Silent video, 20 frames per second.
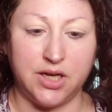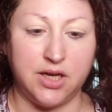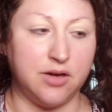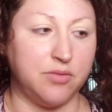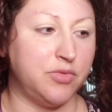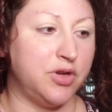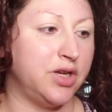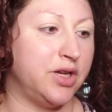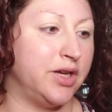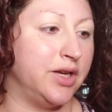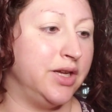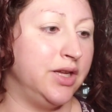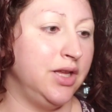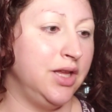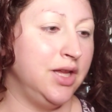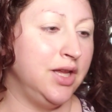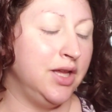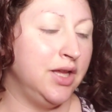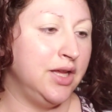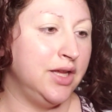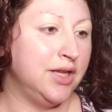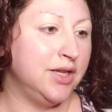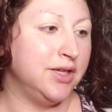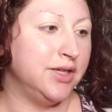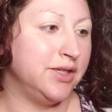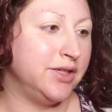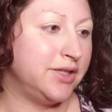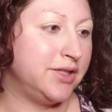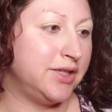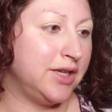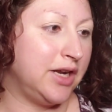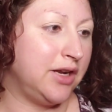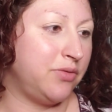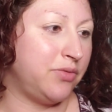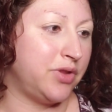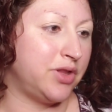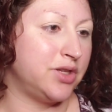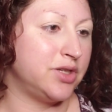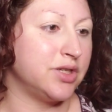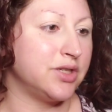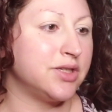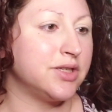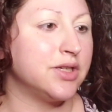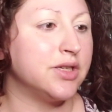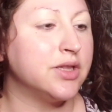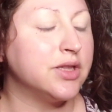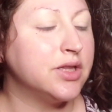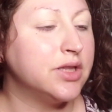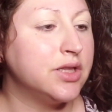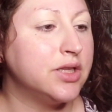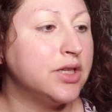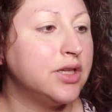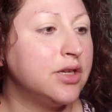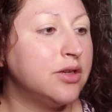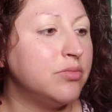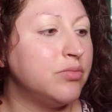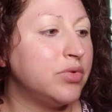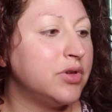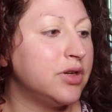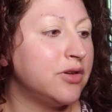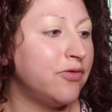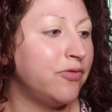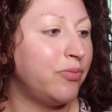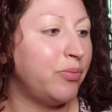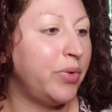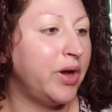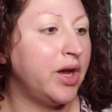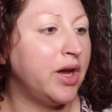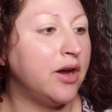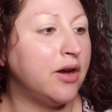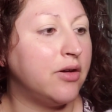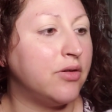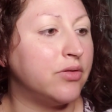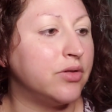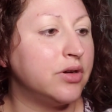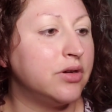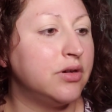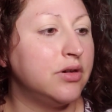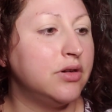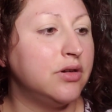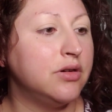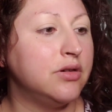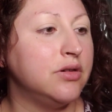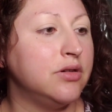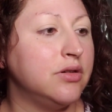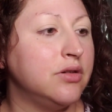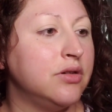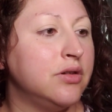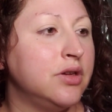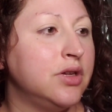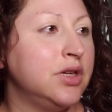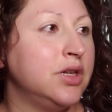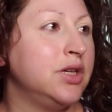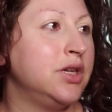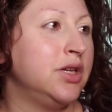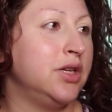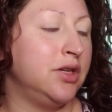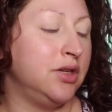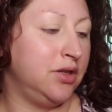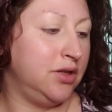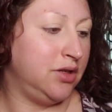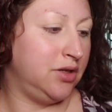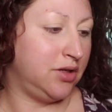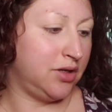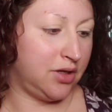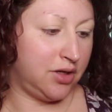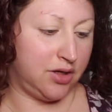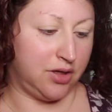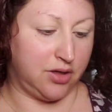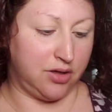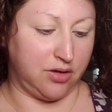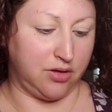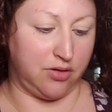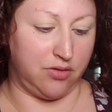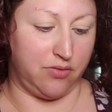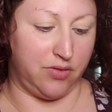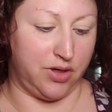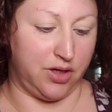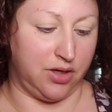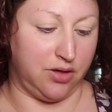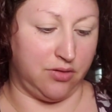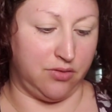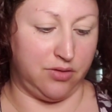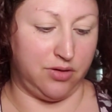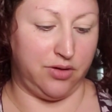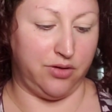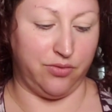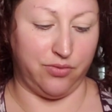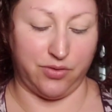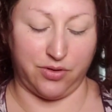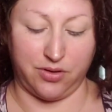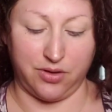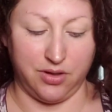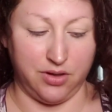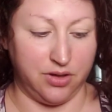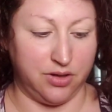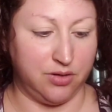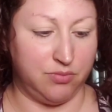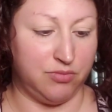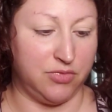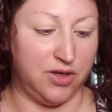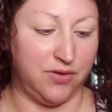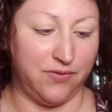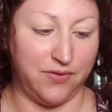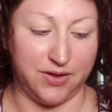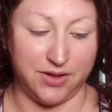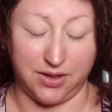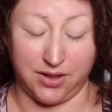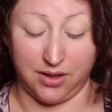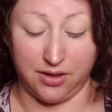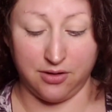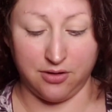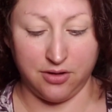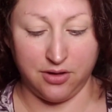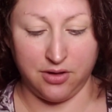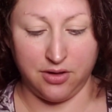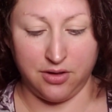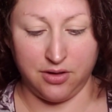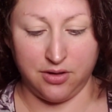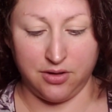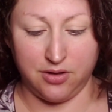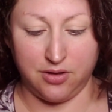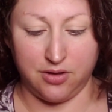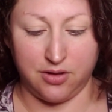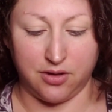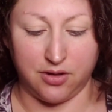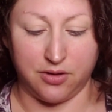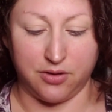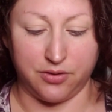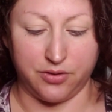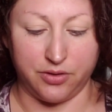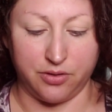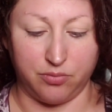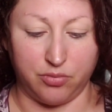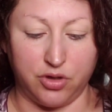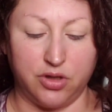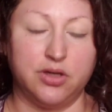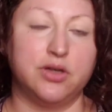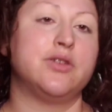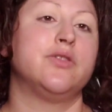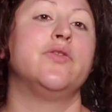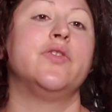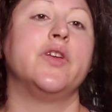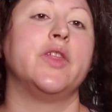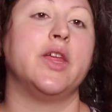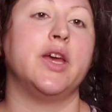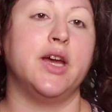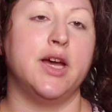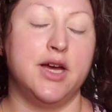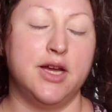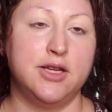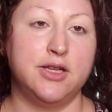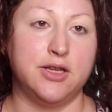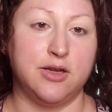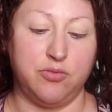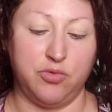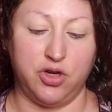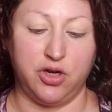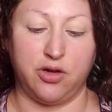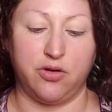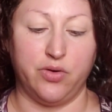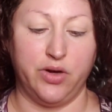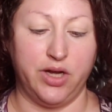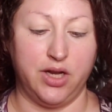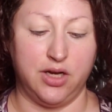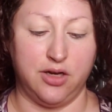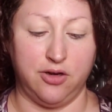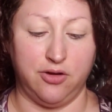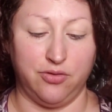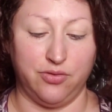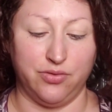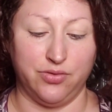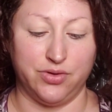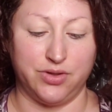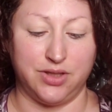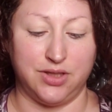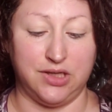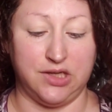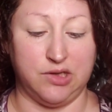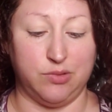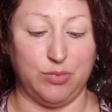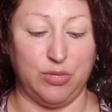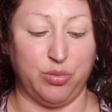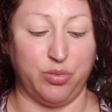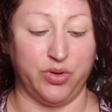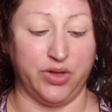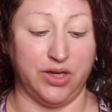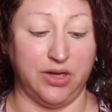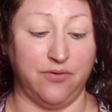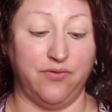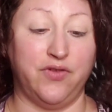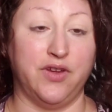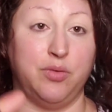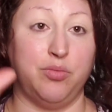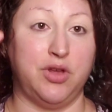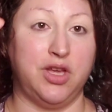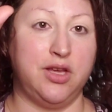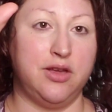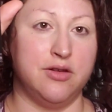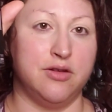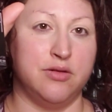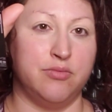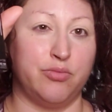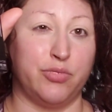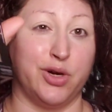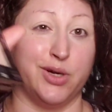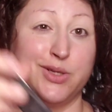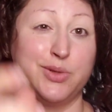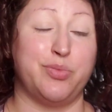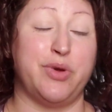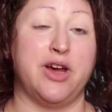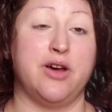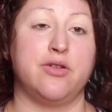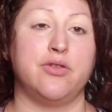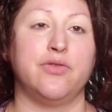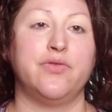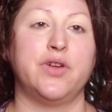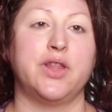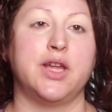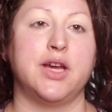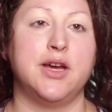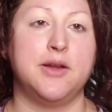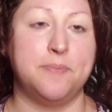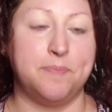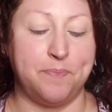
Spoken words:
I'm gonna set it with just a little bit of powder. I'm gonna go ahead and use my fuzzy Ulta brush for that. I'm gonna go ahead and use the Maybelline Fit Me pressed powder for that.